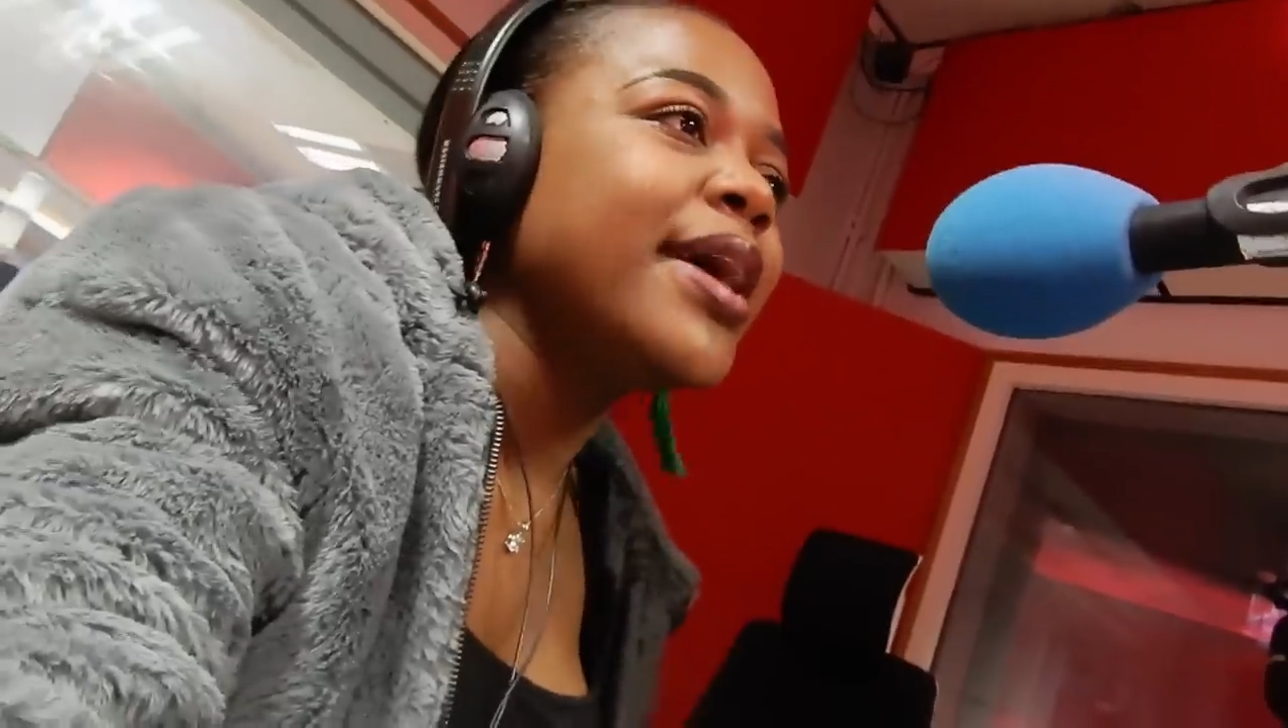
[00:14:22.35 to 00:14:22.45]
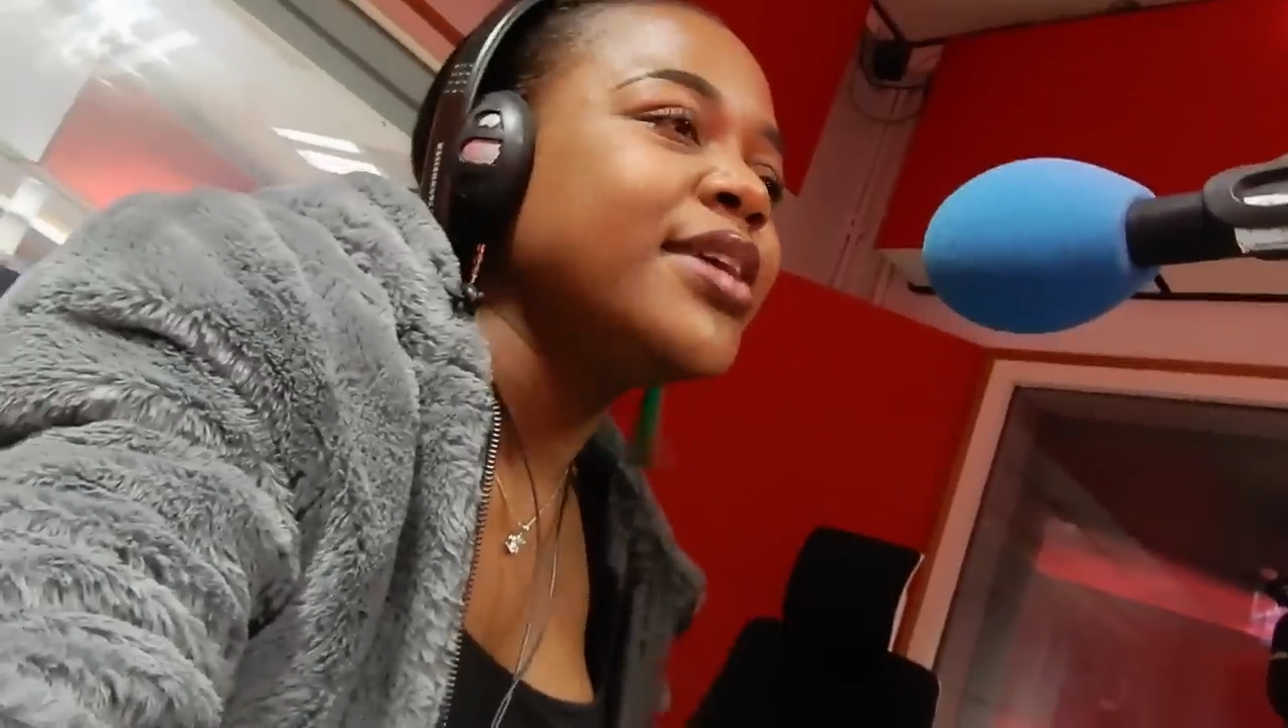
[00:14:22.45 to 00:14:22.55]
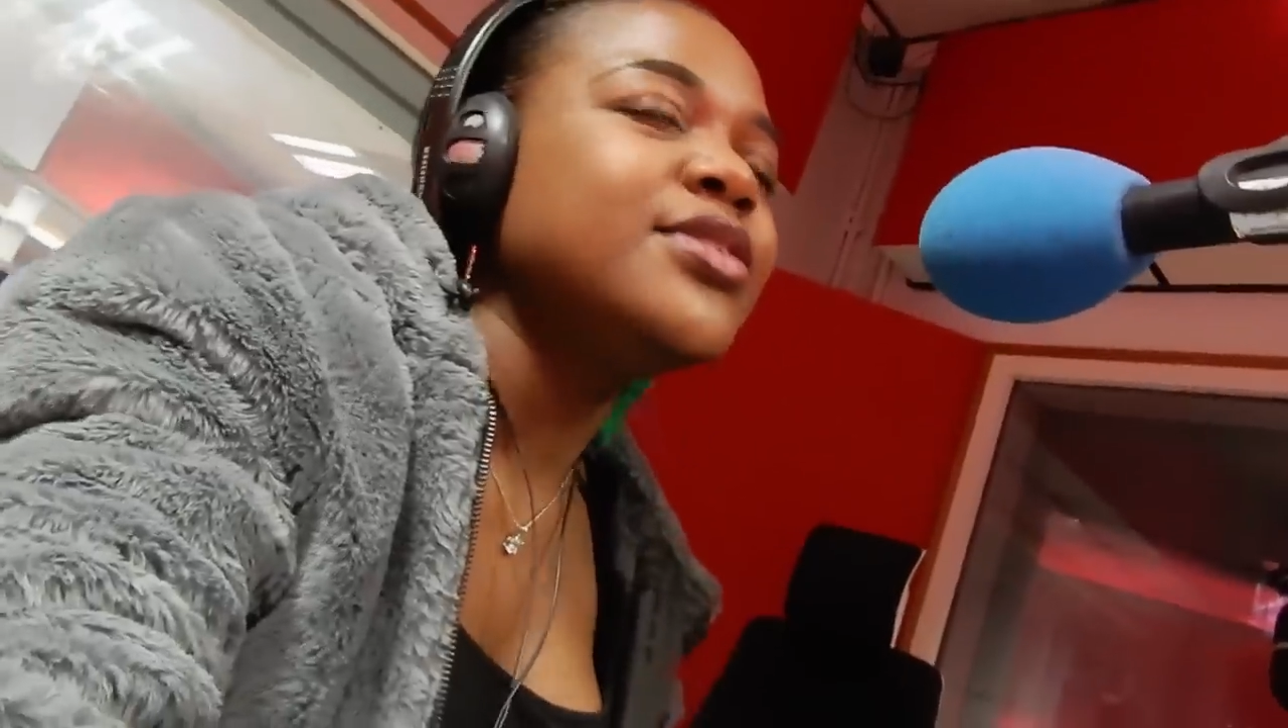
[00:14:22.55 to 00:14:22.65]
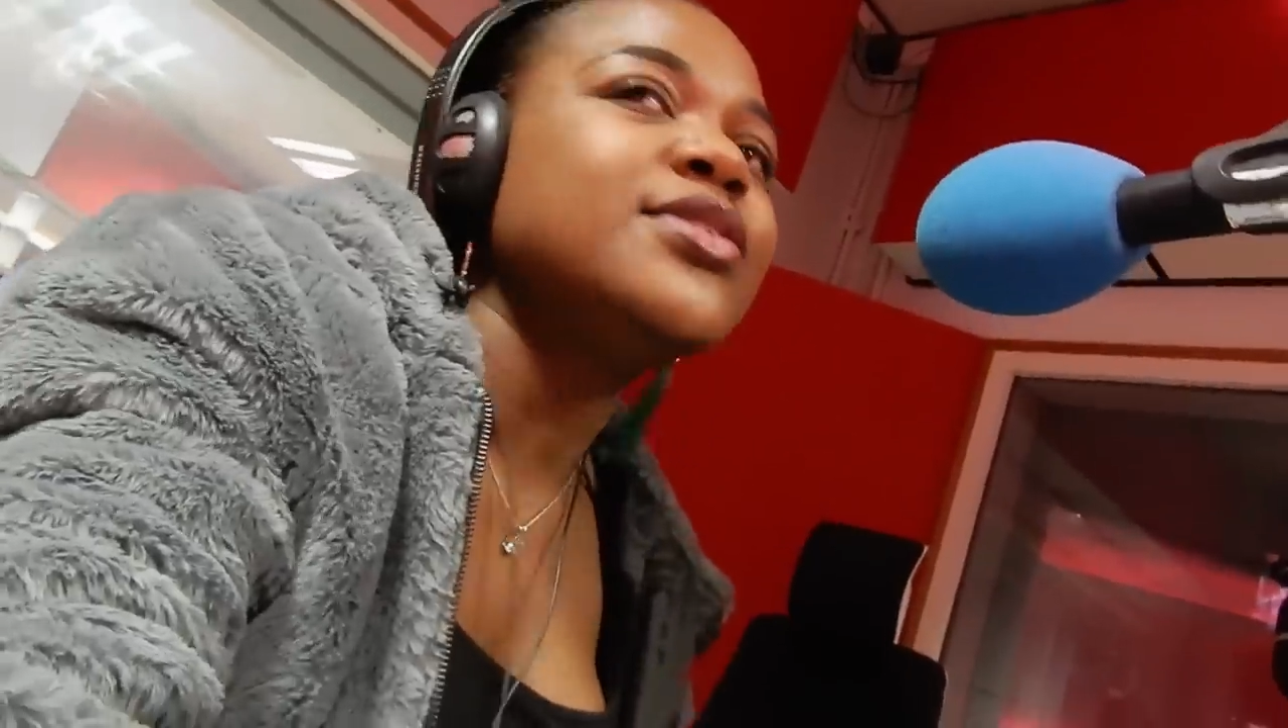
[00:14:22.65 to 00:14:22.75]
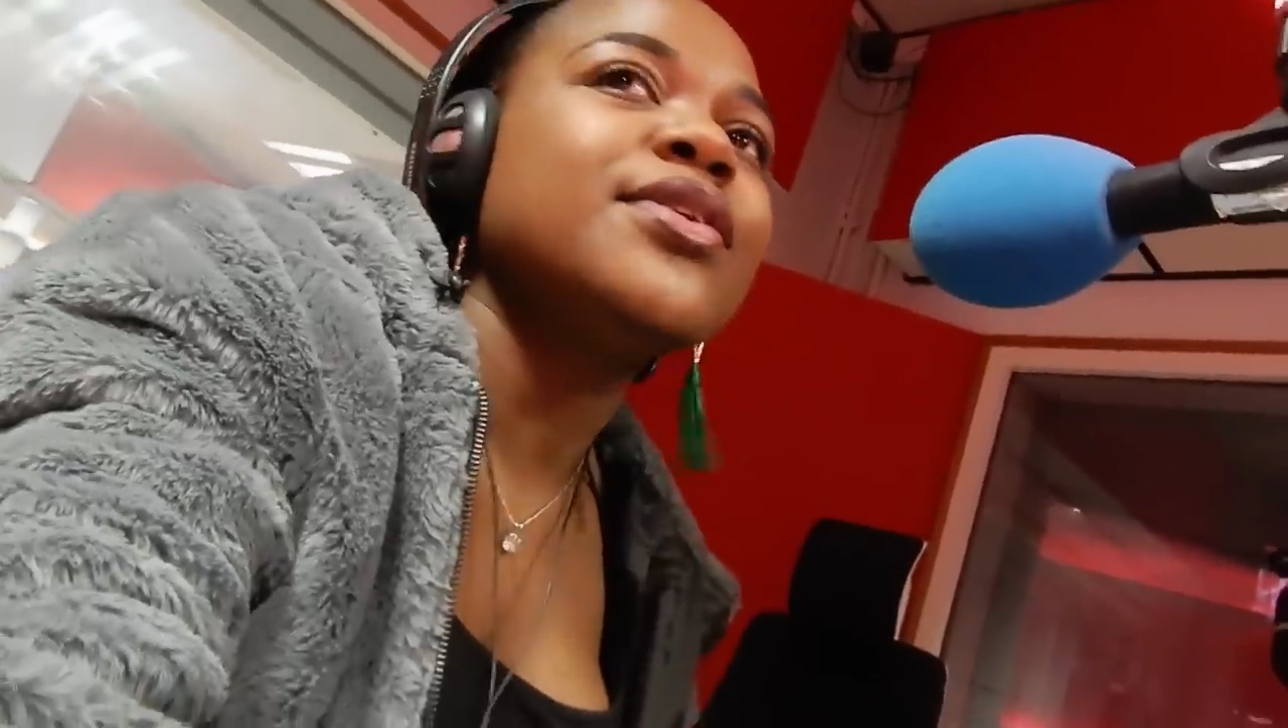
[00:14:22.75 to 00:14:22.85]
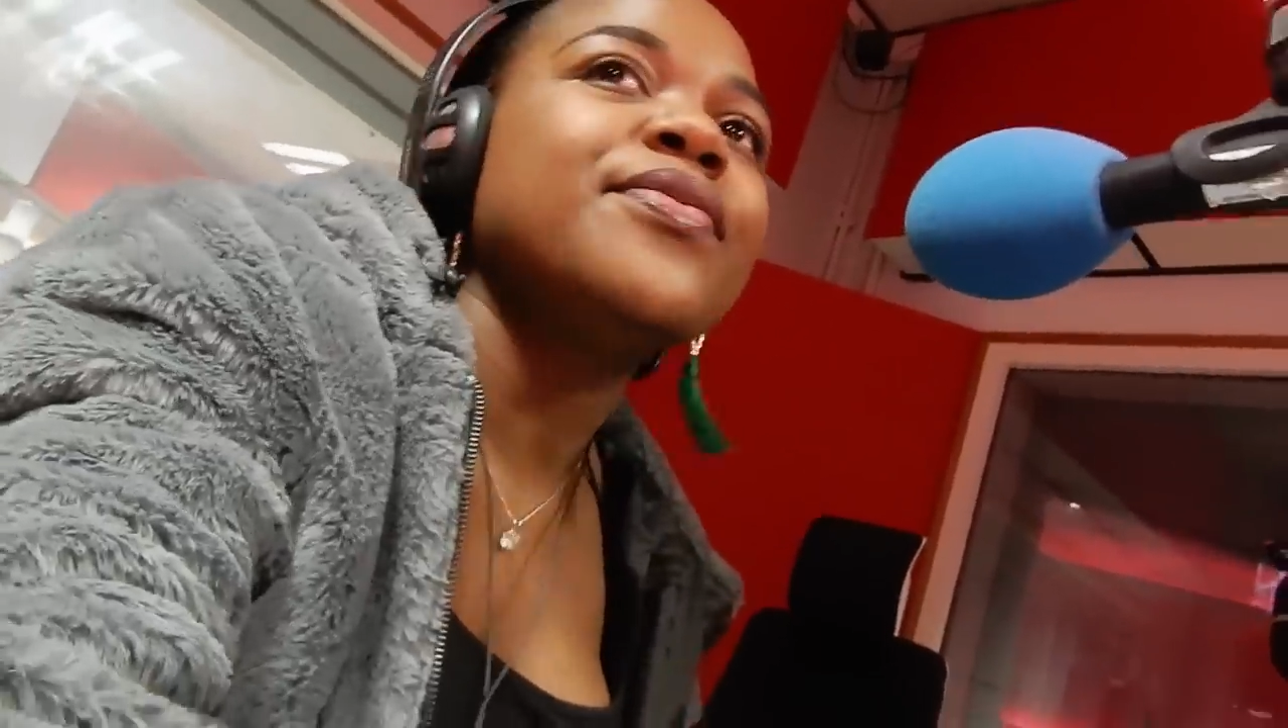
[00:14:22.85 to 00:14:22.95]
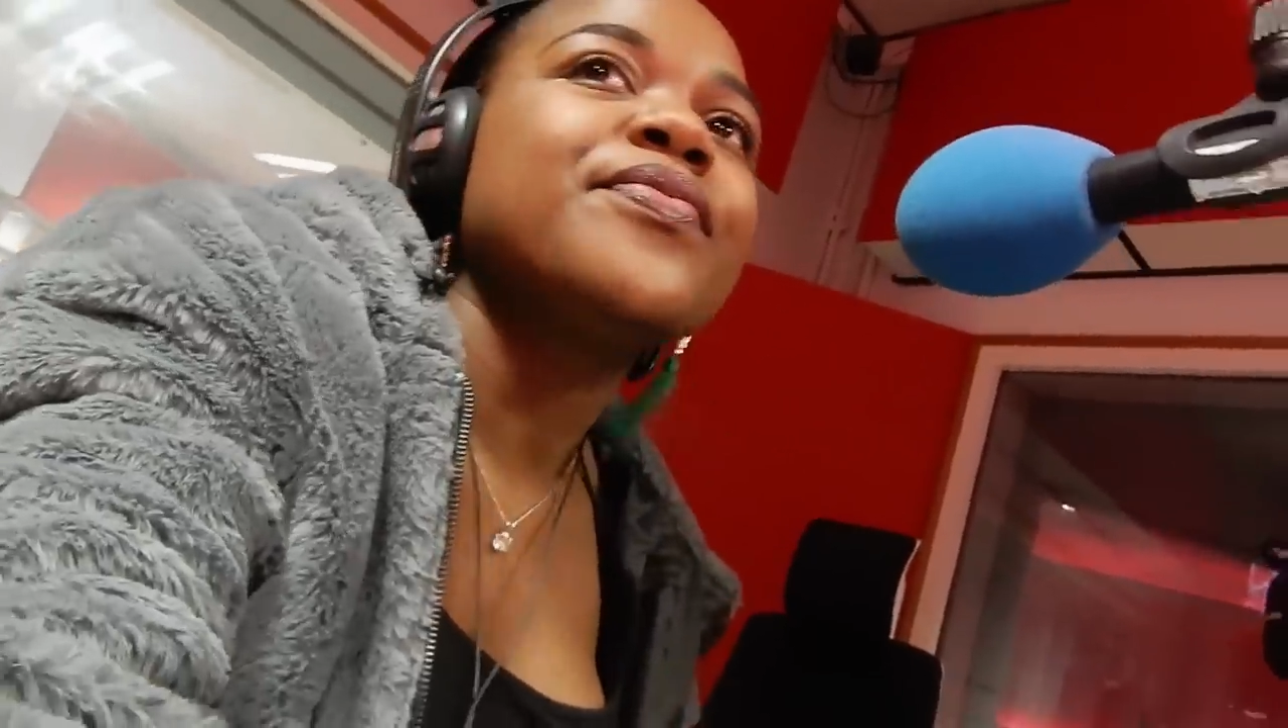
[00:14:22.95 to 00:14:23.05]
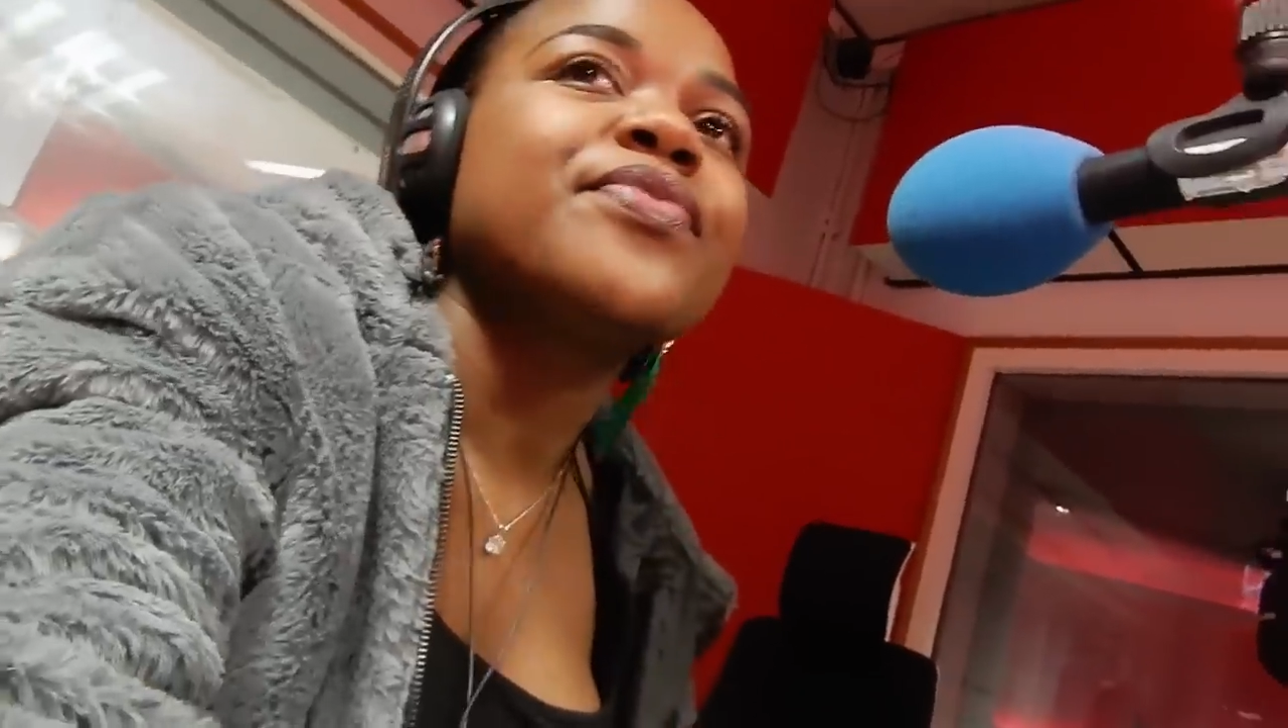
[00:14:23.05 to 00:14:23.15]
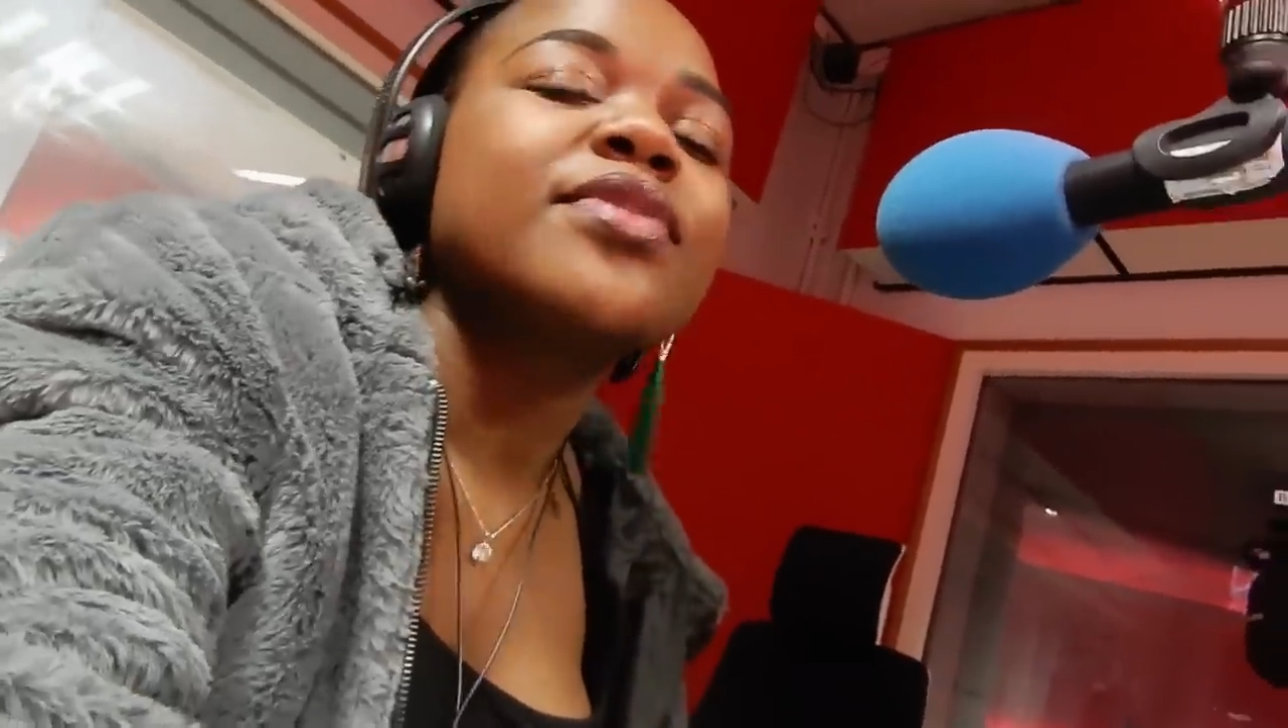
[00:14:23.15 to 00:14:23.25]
mind, so.